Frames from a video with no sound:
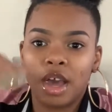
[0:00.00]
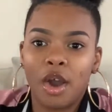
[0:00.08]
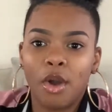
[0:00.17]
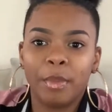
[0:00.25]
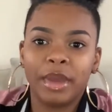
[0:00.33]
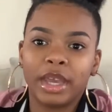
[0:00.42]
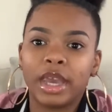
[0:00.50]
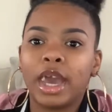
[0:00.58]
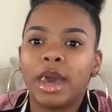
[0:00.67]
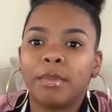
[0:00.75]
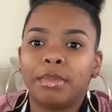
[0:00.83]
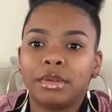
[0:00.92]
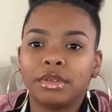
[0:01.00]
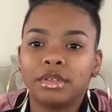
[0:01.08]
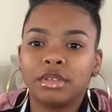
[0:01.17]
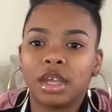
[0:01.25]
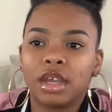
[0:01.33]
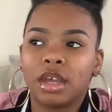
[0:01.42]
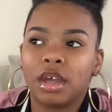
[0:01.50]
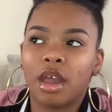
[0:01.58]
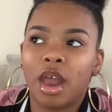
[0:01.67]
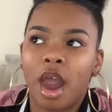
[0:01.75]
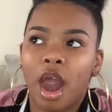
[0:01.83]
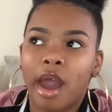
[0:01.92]
open gap, like
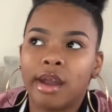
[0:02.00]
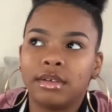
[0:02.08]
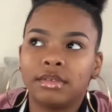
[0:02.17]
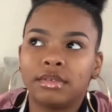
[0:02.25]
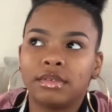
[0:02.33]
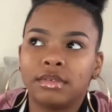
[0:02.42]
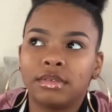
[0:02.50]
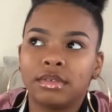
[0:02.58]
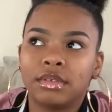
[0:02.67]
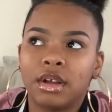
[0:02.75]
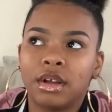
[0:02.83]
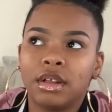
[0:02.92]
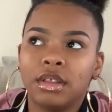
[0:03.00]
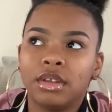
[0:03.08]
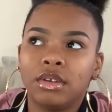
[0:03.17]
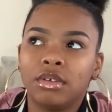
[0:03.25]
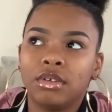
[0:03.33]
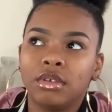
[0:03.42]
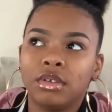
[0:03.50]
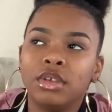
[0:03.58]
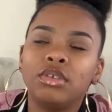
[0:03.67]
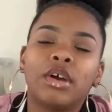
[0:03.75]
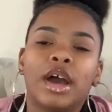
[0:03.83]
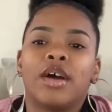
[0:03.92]
a little, you
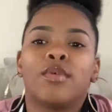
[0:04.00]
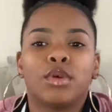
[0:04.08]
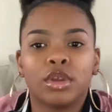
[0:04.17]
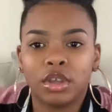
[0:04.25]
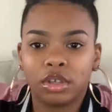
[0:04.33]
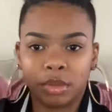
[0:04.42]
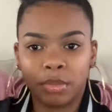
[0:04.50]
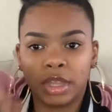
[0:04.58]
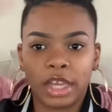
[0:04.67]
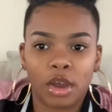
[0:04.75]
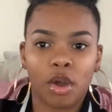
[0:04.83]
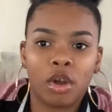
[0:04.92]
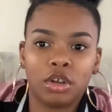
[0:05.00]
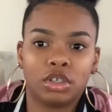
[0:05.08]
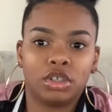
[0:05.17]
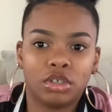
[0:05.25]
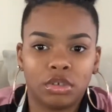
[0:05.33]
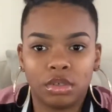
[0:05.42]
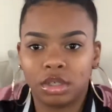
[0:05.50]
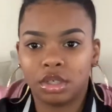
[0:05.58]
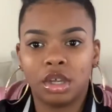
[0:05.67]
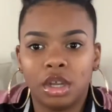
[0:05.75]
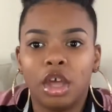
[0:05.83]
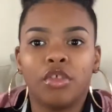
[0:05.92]
know how where there could be like art in
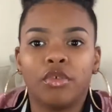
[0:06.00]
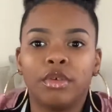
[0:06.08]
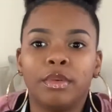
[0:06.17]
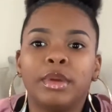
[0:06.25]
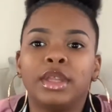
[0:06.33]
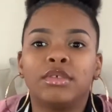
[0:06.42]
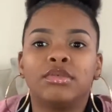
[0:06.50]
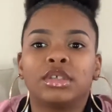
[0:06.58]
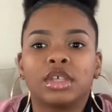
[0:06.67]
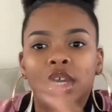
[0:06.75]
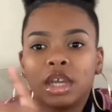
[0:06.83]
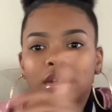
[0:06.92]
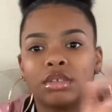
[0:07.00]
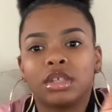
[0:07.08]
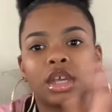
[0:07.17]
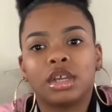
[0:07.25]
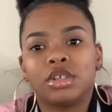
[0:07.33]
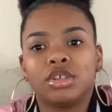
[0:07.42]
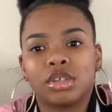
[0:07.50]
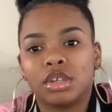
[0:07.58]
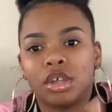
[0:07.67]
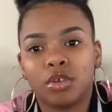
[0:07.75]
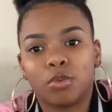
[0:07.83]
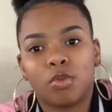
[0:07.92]
another room, but it was like just
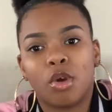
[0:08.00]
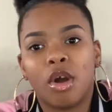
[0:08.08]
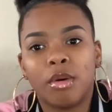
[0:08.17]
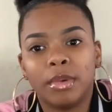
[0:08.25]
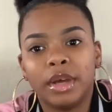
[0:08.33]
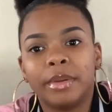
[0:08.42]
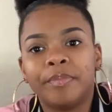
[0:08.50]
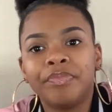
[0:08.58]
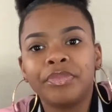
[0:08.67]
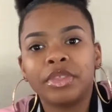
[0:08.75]
another wall, but